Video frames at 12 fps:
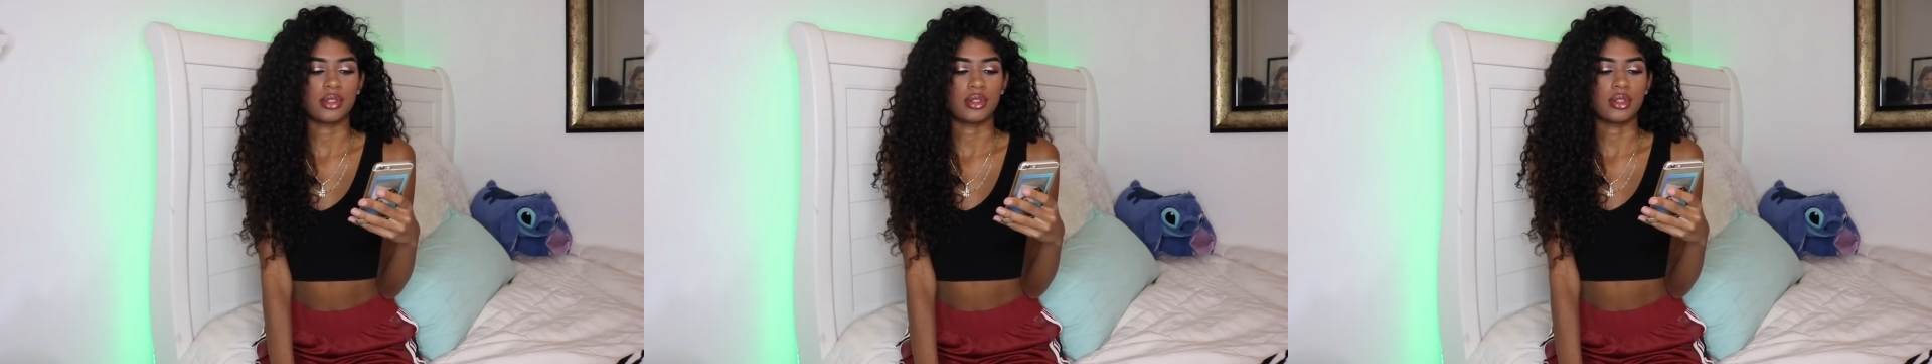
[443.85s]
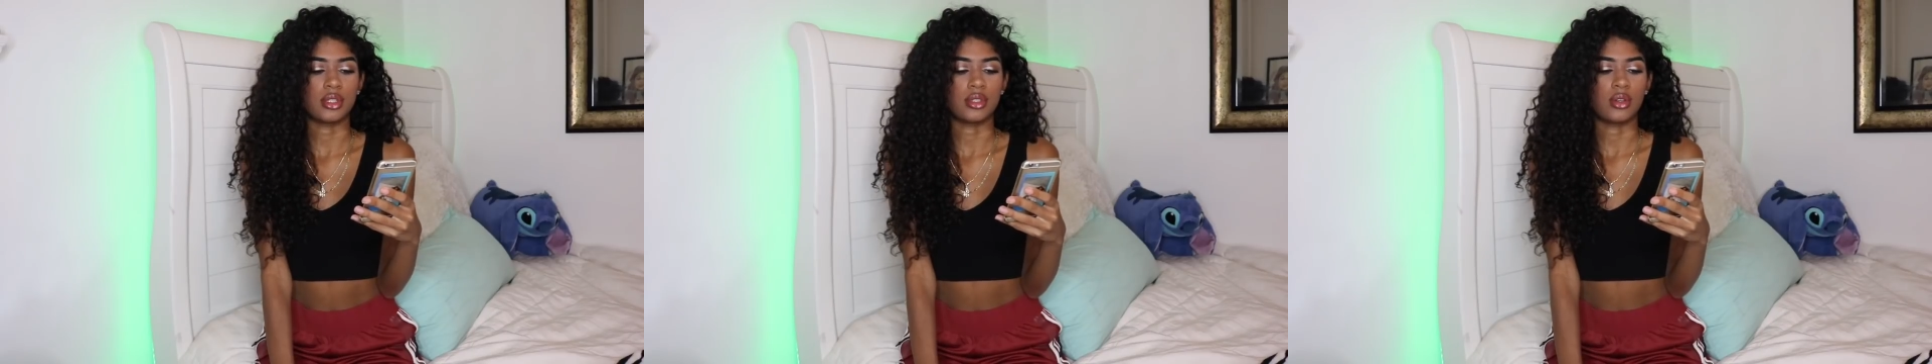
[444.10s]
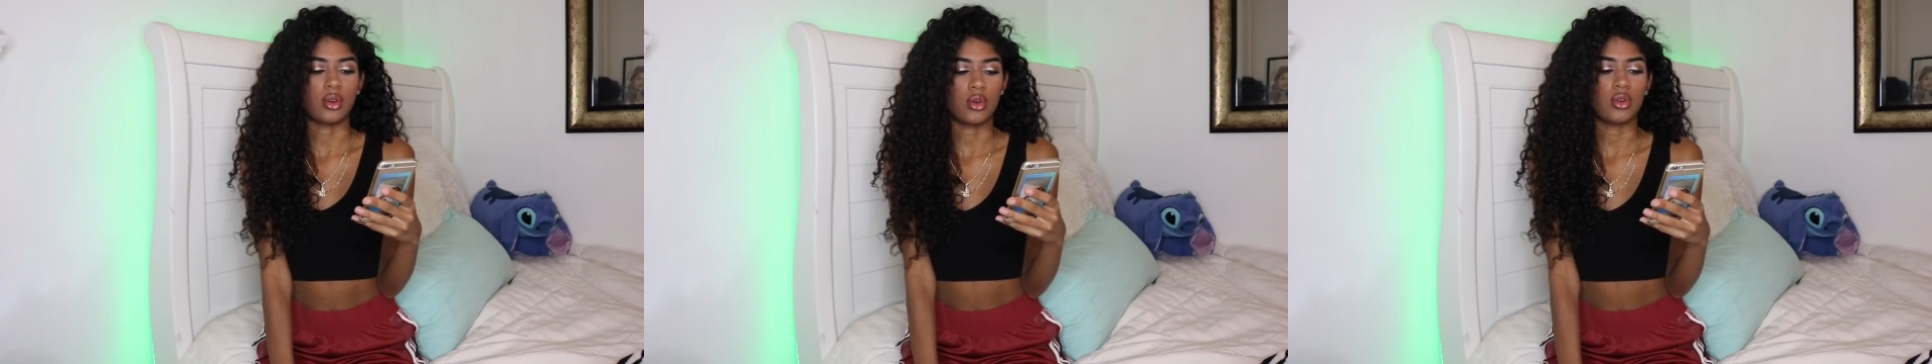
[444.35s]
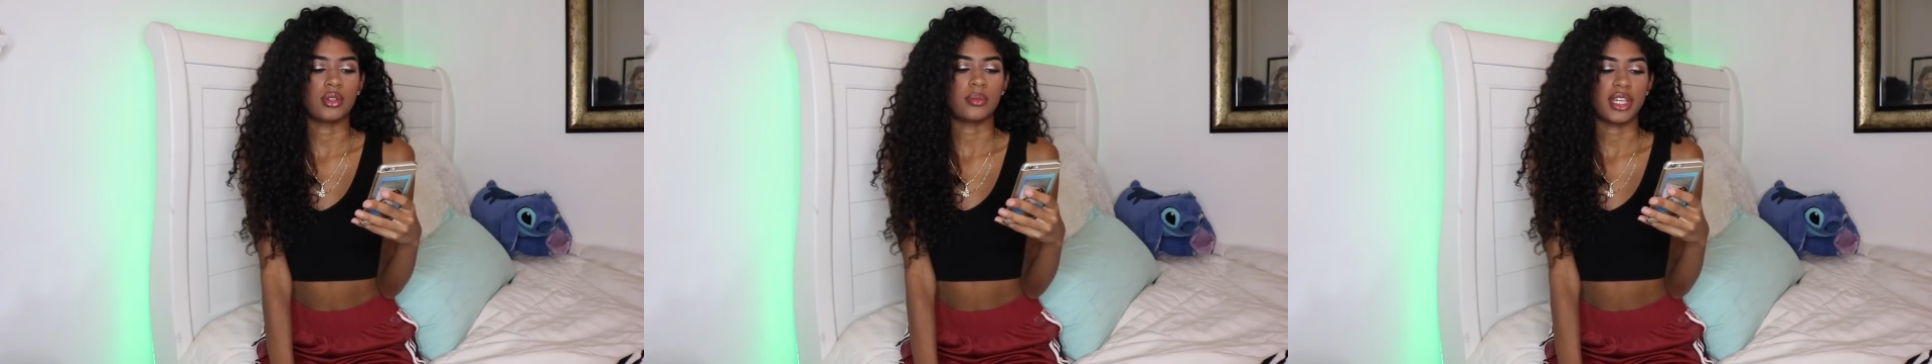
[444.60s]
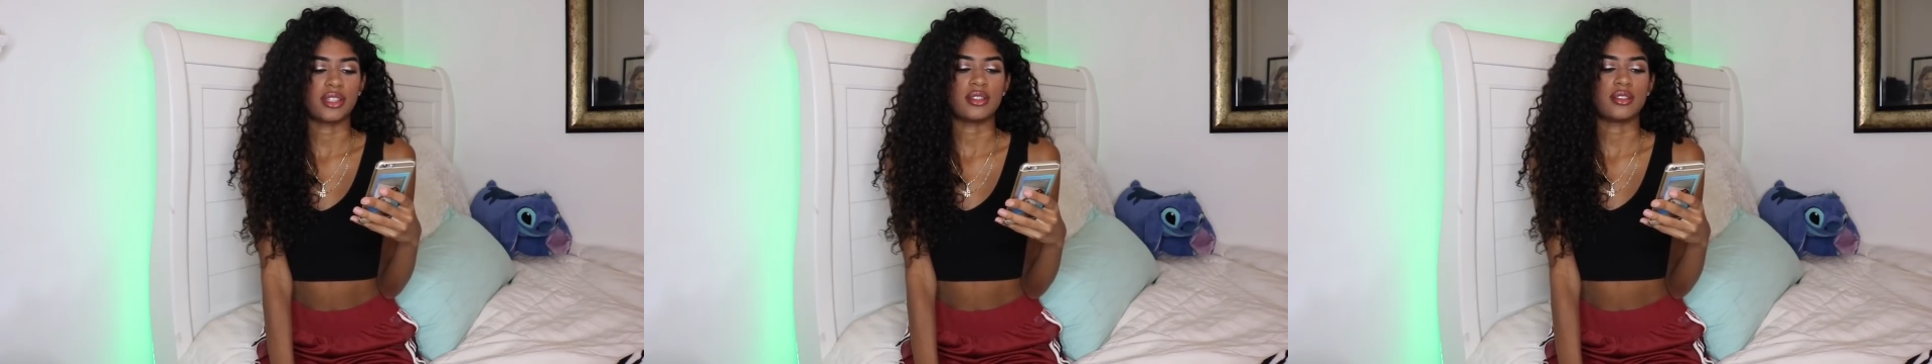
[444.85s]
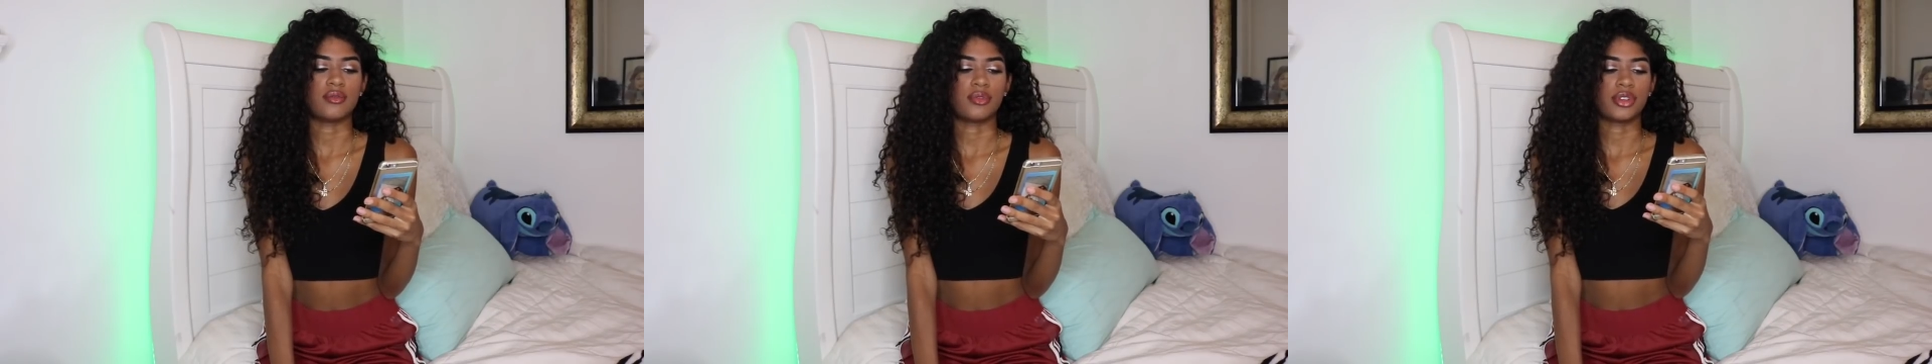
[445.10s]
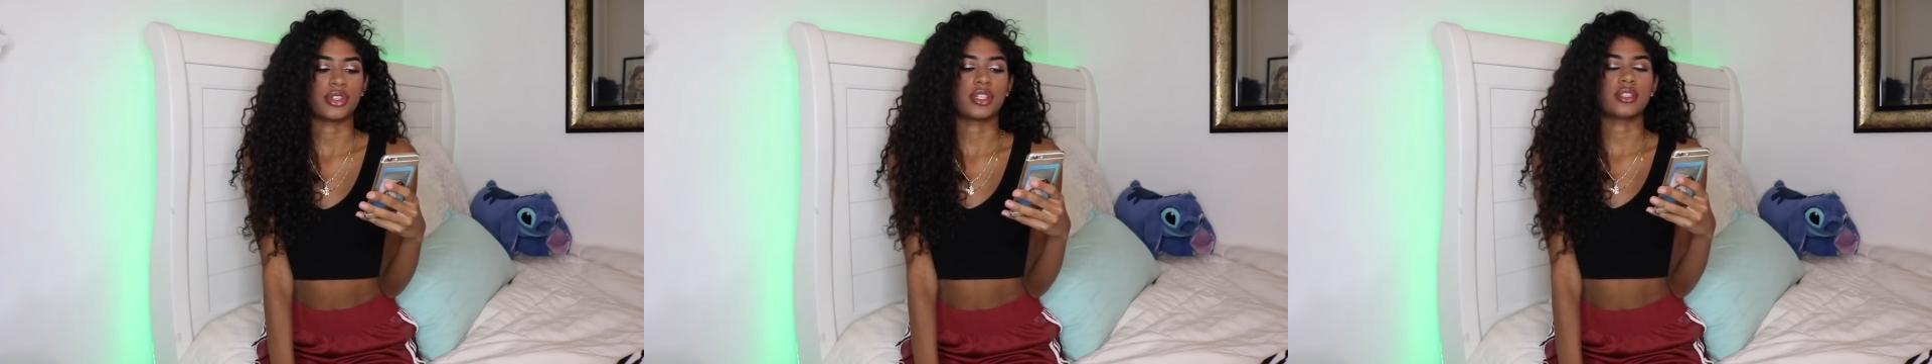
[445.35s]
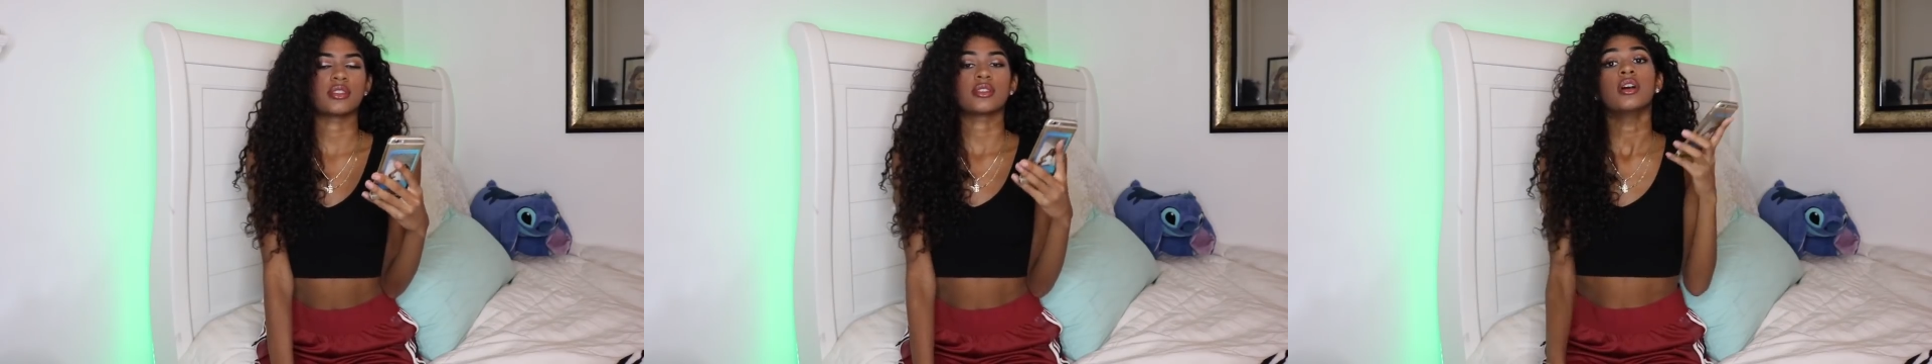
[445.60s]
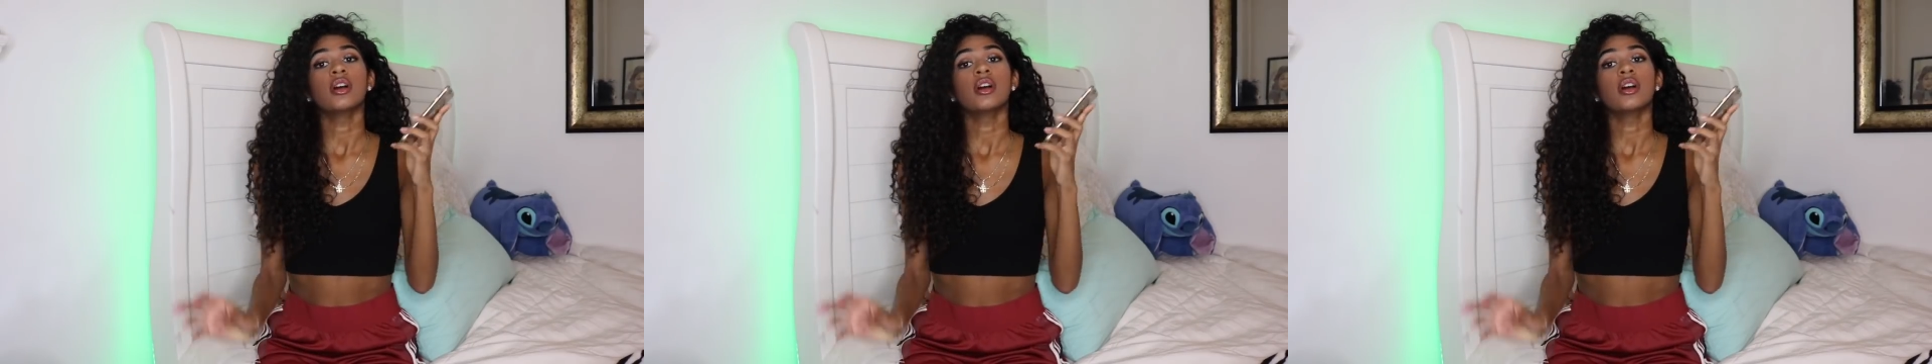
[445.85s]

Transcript: or old methods of workings?